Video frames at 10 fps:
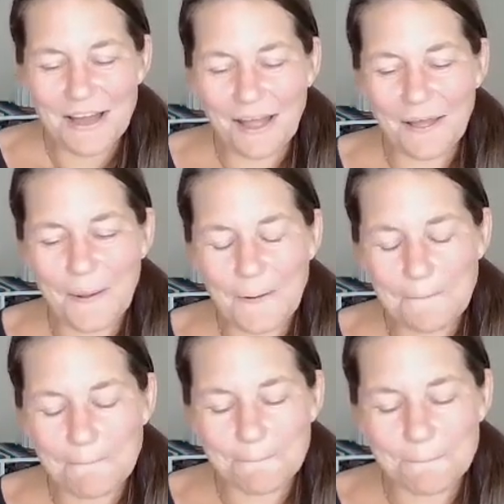
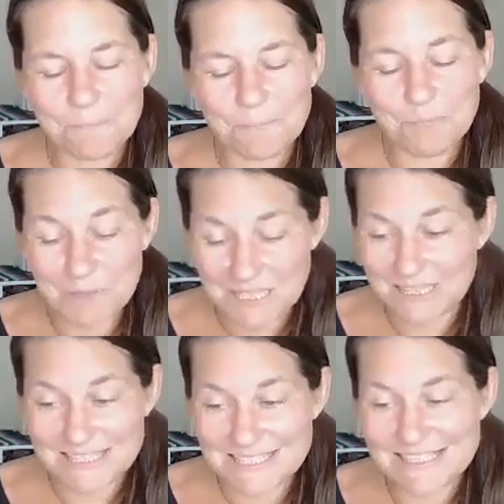But
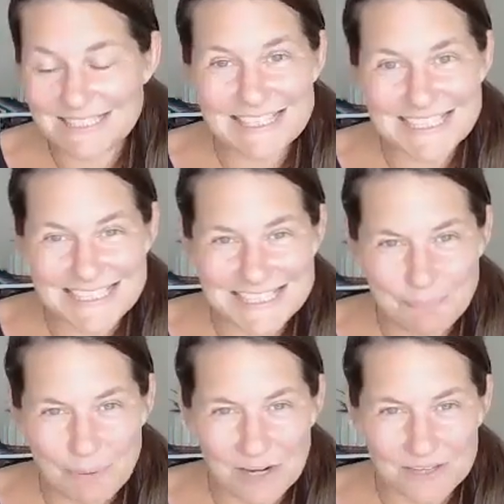this is
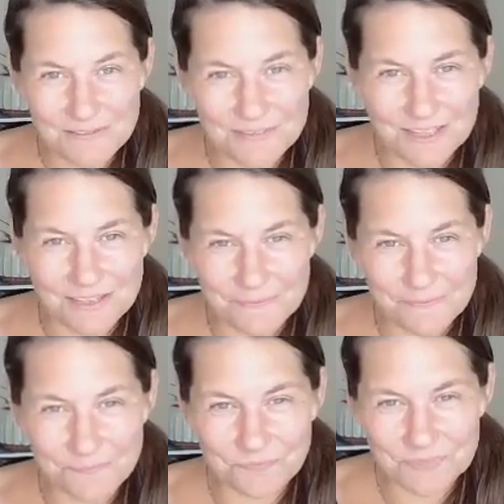part of the
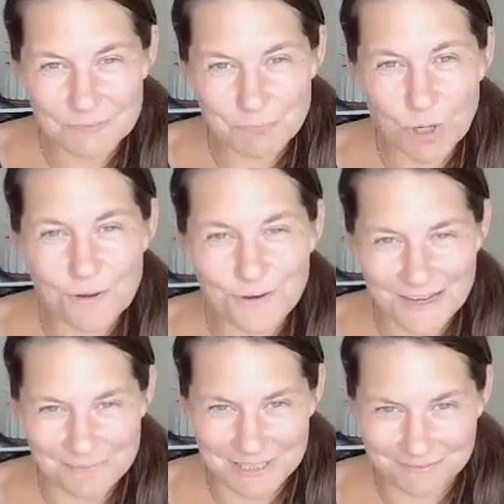
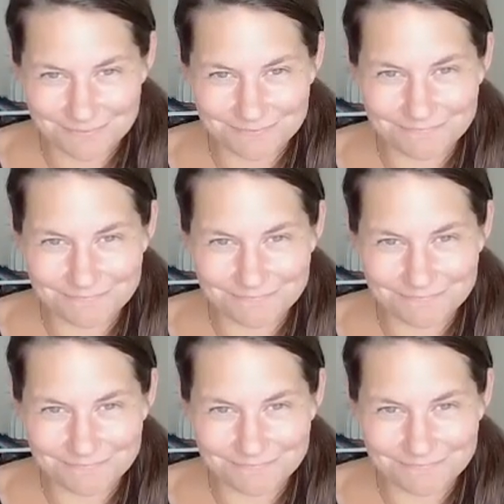programming